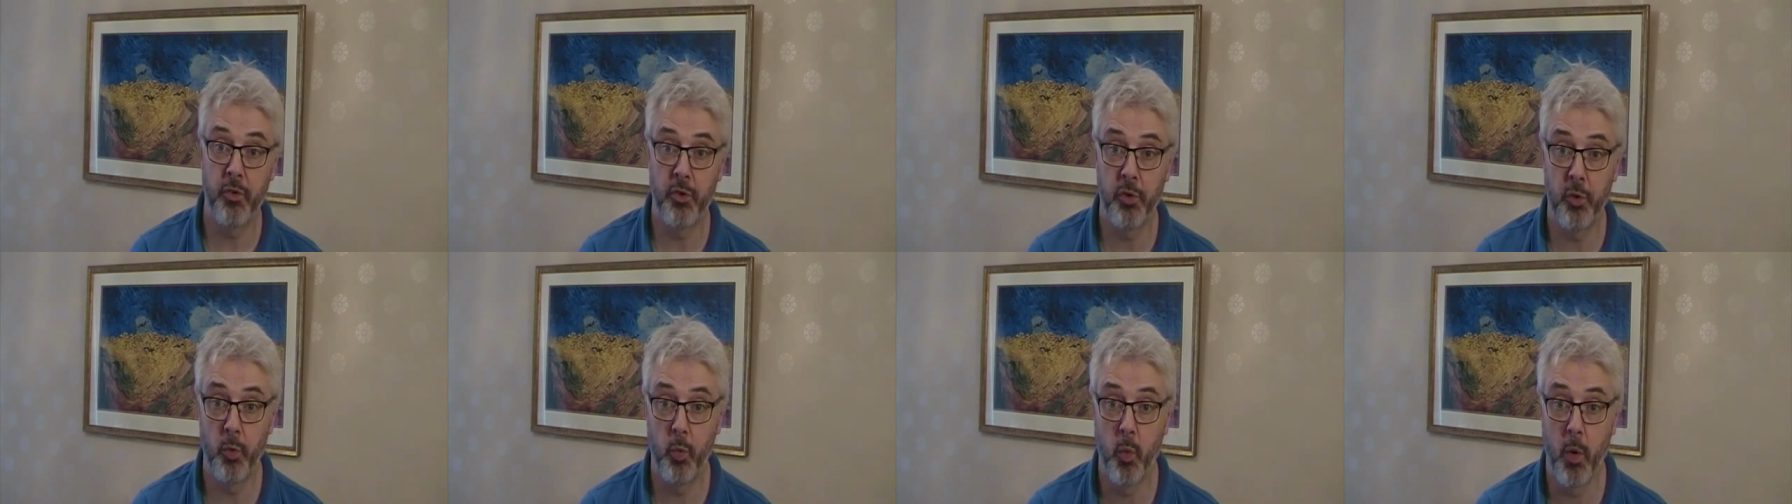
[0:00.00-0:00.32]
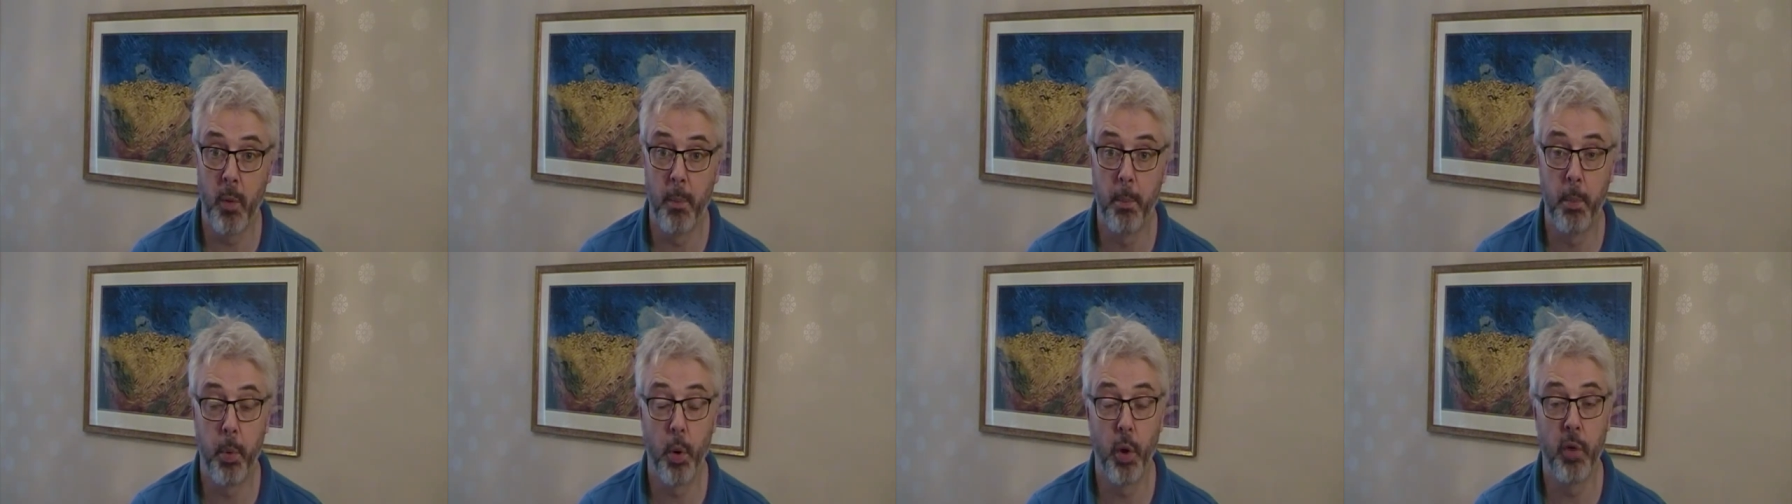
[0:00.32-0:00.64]
to
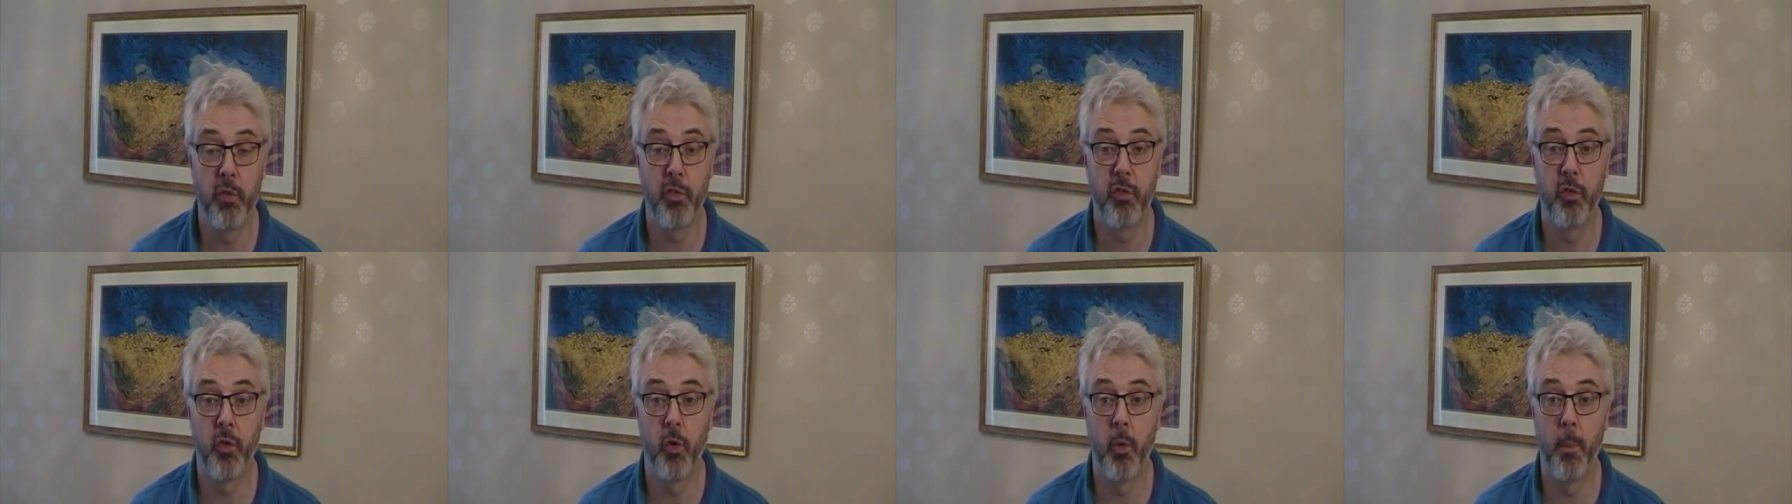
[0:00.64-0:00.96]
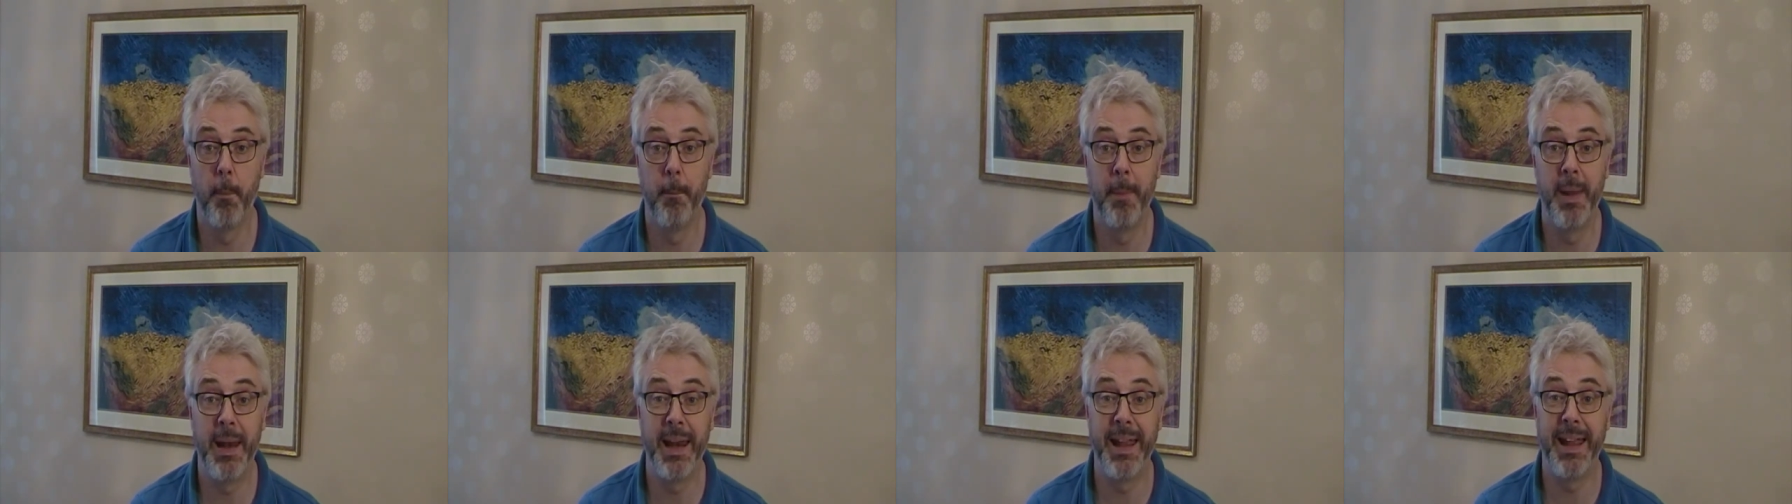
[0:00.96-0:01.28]

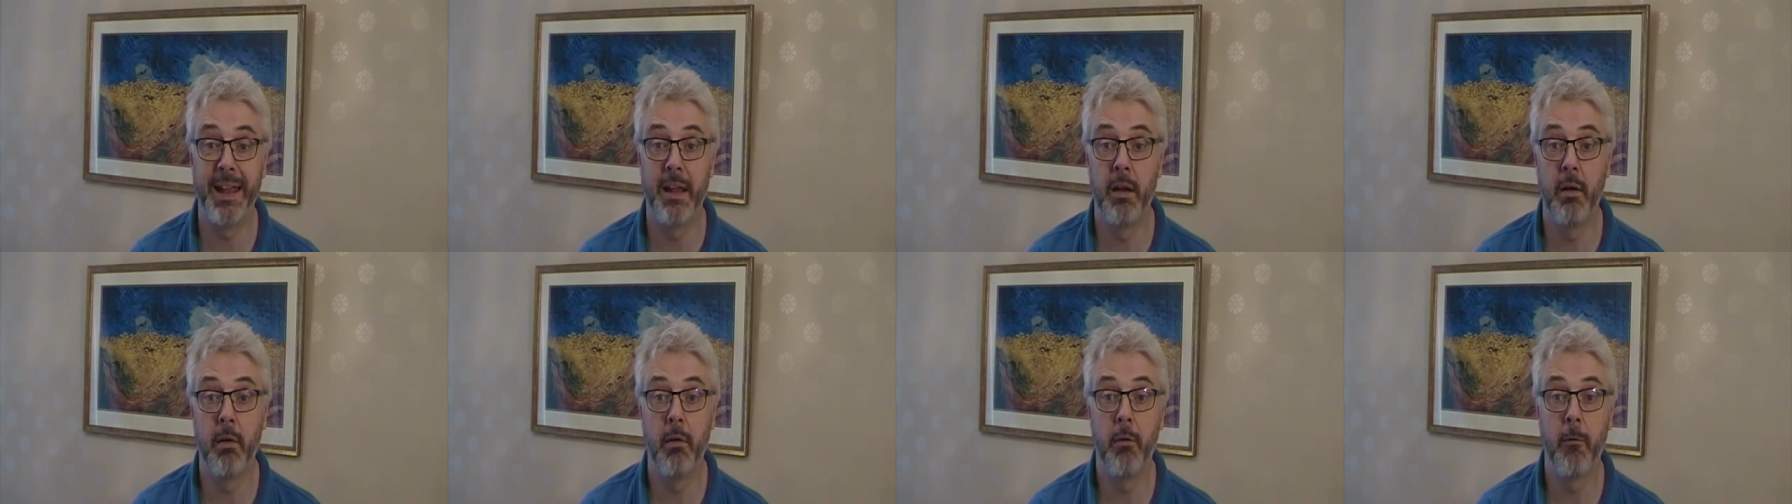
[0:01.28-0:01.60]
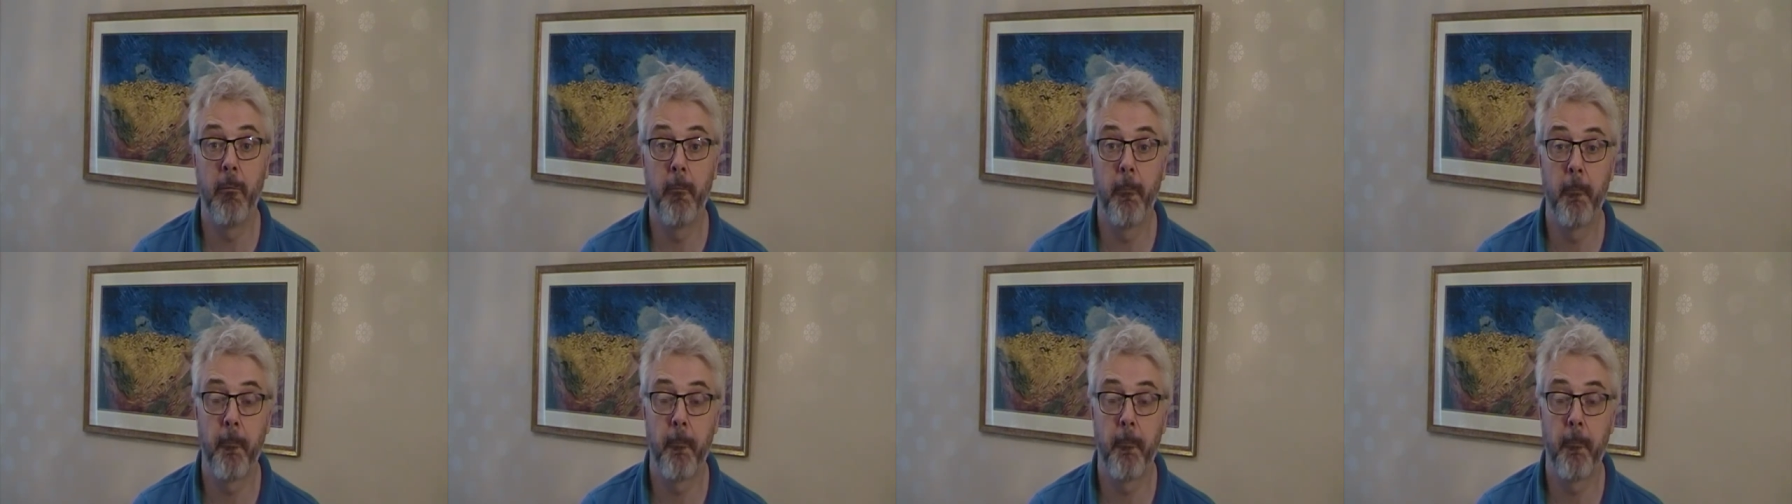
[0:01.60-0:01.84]
1.4 million.